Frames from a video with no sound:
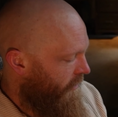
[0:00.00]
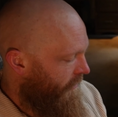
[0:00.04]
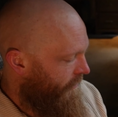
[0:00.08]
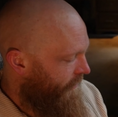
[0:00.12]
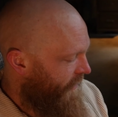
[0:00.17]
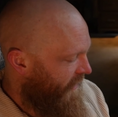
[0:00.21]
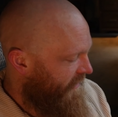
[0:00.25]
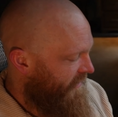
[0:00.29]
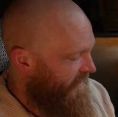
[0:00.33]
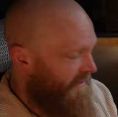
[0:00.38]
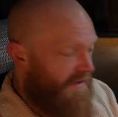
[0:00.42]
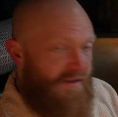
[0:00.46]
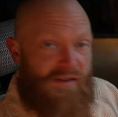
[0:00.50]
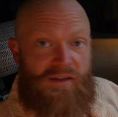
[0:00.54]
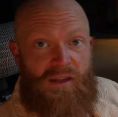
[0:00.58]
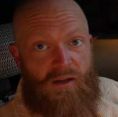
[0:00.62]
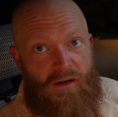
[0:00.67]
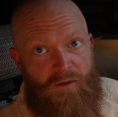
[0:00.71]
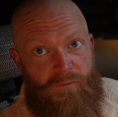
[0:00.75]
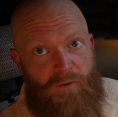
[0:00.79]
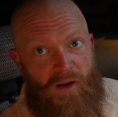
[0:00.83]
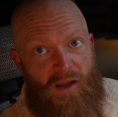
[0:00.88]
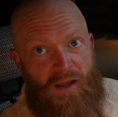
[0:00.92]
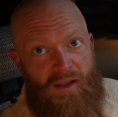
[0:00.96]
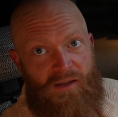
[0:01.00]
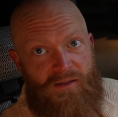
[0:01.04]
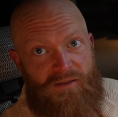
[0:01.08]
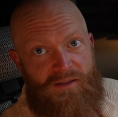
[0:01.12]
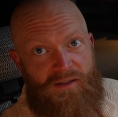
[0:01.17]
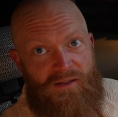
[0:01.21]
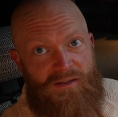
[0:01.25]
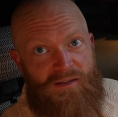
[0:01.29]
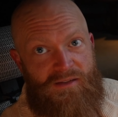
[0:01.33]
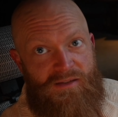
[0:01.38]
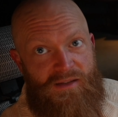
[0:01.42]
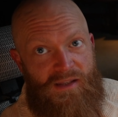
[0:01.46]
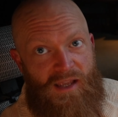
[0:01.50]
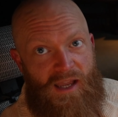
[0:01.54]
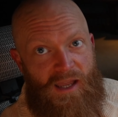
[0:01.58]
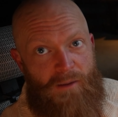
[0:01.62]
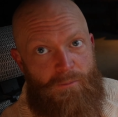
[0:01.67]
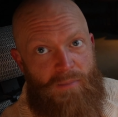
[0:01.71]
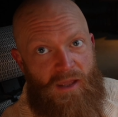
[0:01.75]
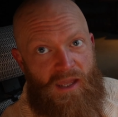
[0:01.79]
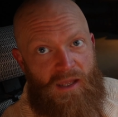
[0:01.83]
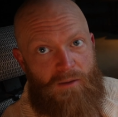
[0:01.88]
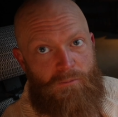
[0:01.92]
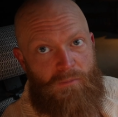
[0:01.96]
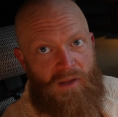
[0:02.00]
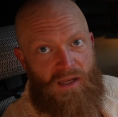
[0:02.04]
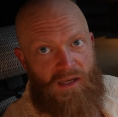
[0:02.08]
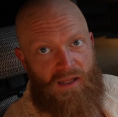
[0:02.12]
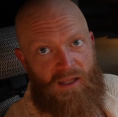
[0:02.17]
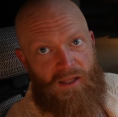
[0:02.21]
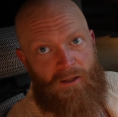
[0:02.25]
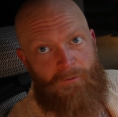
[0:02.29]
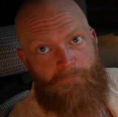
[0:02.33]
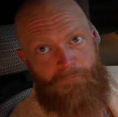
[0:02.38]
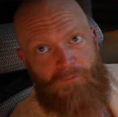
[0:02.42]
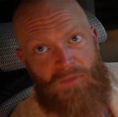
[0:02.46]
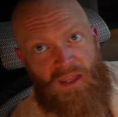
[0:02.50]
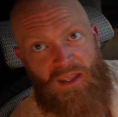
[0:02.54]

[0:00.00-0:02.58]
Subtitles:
This is the device. This is the iPad mini.